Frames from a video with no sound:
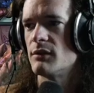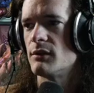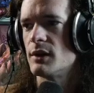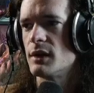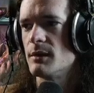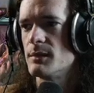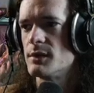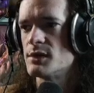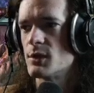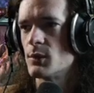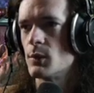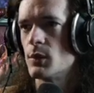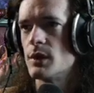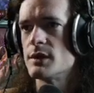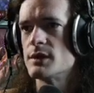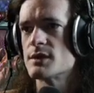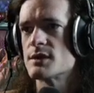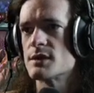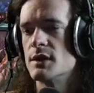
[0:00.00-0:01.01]
image it
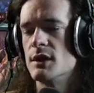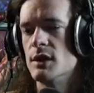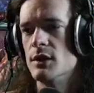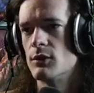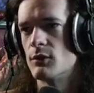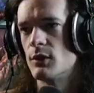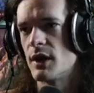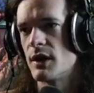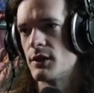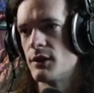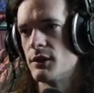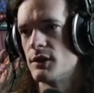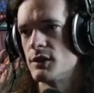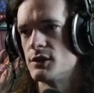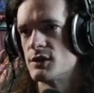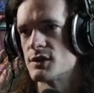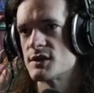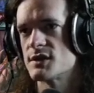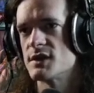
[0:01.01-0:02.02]
wants, rather than
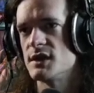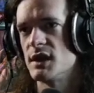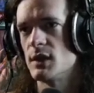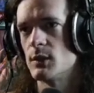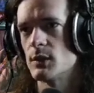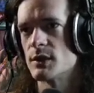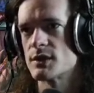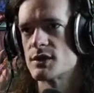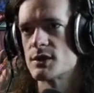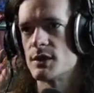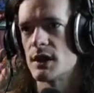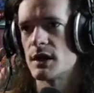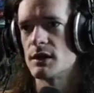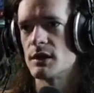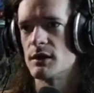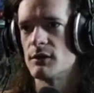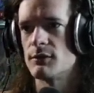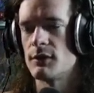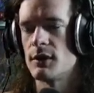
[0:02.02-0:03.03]
just seeing what's directly in
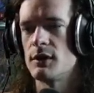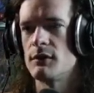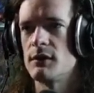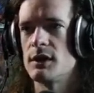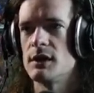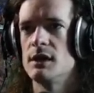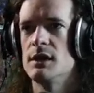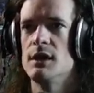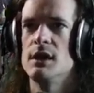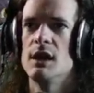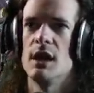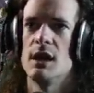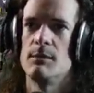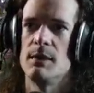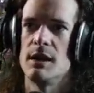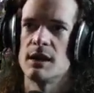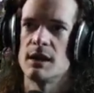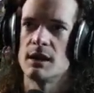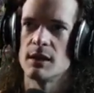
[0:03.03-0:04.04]
front of it and
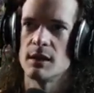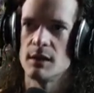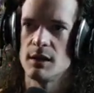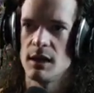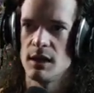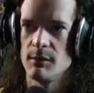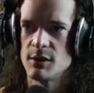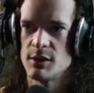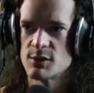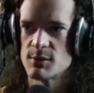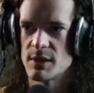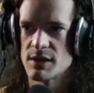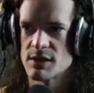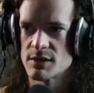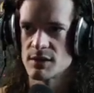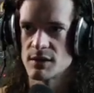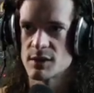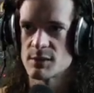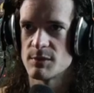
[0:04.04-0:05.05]
making an image based on
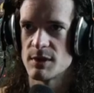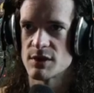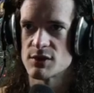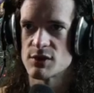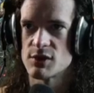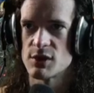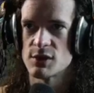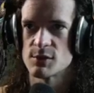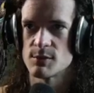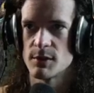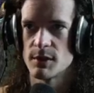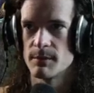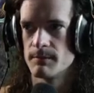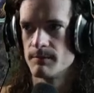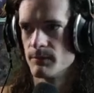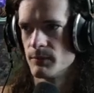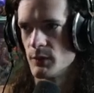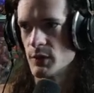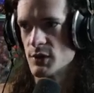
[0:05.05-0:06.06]
its best judgment,
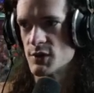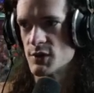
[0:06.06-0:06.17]
which is